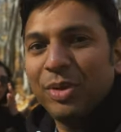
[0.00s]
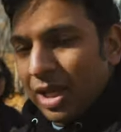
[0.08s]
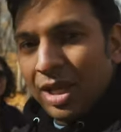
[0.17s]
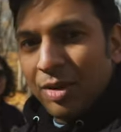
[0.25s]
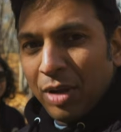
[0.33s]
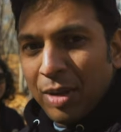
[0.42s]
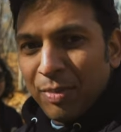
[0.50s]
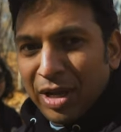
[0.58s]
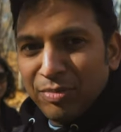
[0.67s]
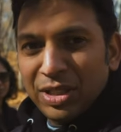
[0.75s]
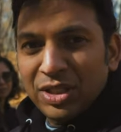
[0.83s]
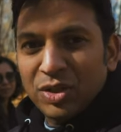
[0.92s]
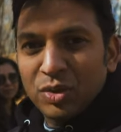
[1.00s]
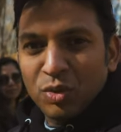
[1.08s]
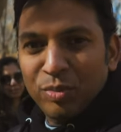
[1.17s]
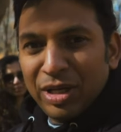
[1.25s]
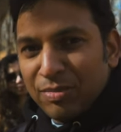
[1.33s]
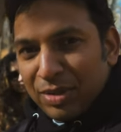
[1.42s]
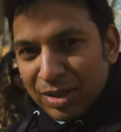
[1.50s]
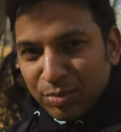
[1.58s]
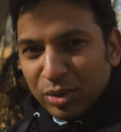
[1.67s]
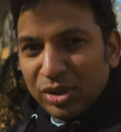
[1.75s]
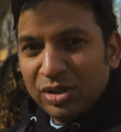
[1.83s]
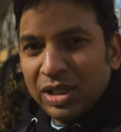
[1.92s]
It, it might be too many
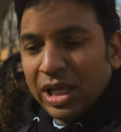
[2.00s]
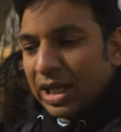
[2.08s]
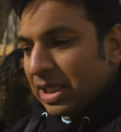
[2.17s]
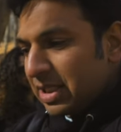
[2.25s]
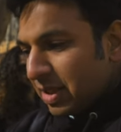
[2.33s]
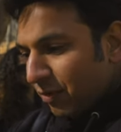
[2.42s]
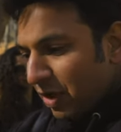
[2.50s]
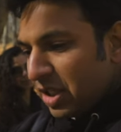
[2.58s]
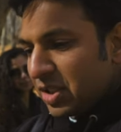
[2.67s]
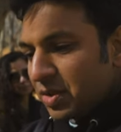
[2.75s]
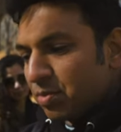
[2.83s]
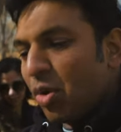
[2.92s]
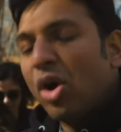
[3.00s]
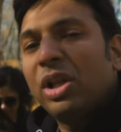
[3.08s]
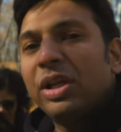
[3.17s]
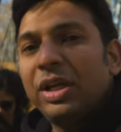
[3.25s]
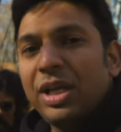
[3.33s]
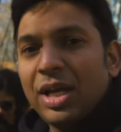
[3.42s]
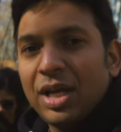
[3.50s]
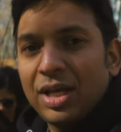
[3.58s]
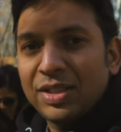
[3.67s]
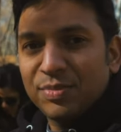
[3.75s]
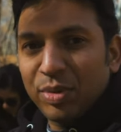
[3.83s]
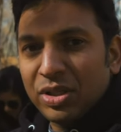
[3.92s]
people and it's a very small area,
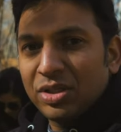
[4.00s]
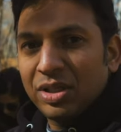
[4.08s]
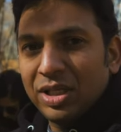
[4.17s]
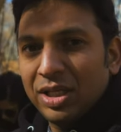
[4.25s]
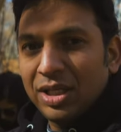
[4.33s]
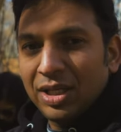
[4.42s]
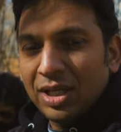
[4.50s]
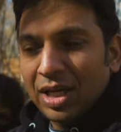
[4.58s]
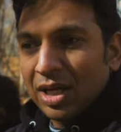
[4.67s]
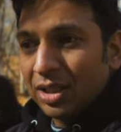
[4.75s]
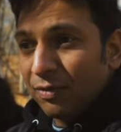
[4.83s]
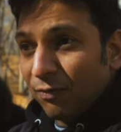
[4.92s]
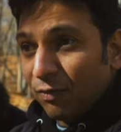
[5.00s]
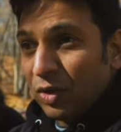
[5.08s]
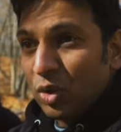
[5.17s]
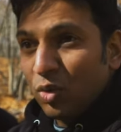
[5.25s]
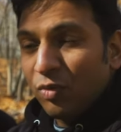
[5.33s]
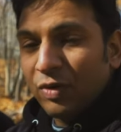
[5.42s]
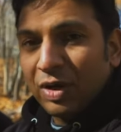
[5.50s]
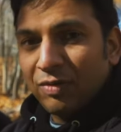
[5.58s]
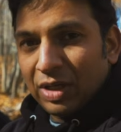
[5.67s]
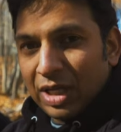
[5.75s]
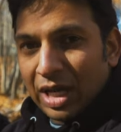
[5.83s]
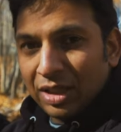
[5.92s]
especially uh, the view where
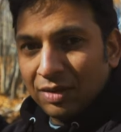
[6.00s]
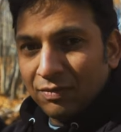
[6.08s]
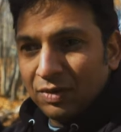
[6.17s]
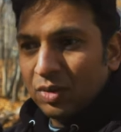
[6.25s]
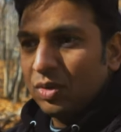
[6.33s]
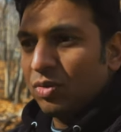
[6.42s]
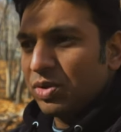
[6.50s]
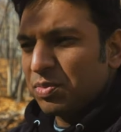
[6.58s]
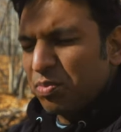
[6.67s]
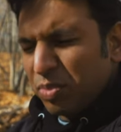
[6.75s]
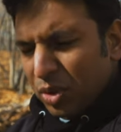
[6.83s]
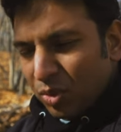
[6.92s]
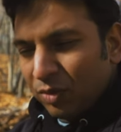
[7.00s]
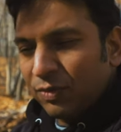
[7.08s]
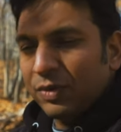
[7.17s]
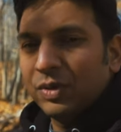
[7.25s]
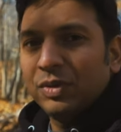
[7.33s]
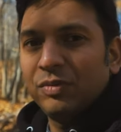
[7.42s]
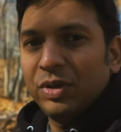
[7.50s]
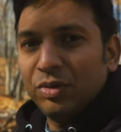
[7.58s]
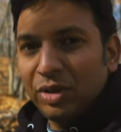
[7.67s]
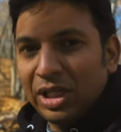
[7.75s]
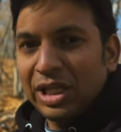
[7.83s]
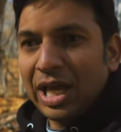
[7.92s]
we got the view. It was beautiful. We
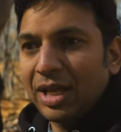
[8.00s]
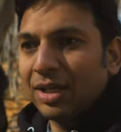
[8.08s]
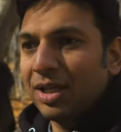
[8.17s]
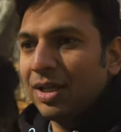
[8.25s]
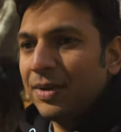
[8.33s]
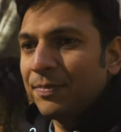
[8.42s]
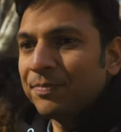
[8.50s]
really liked it.